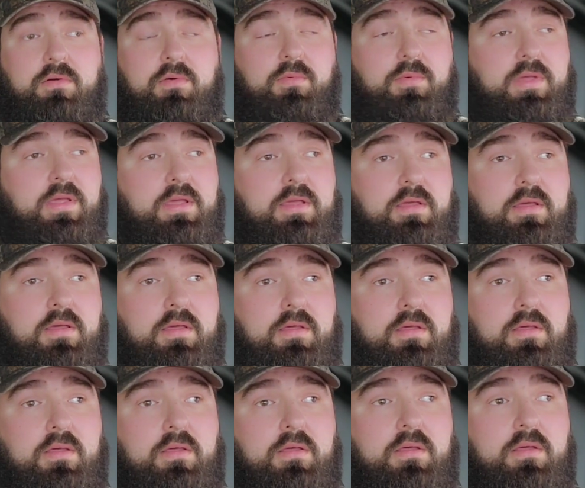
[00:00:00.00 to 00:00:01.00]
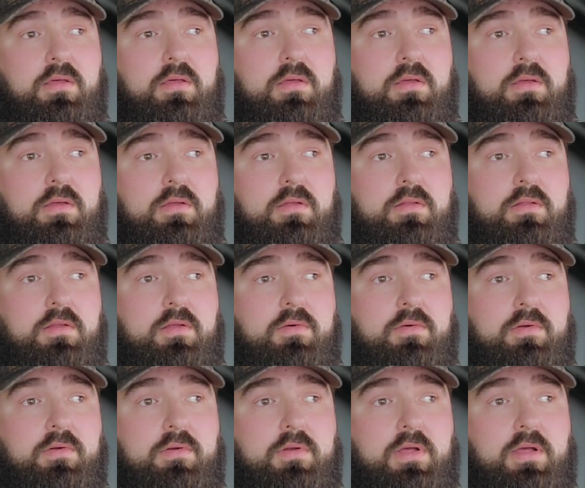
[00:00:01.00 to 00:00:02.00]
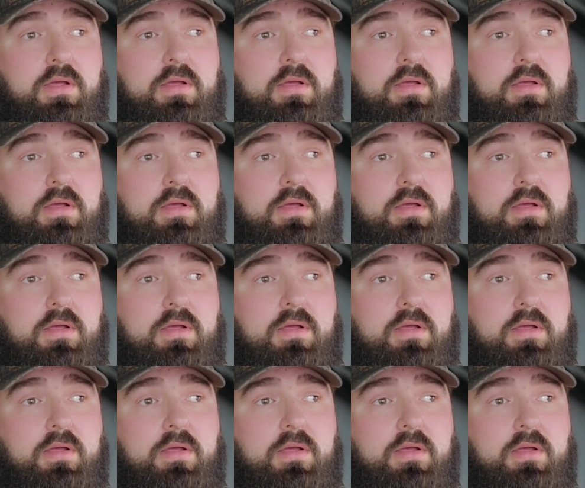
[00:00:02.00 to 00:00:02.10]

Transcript: a week, doing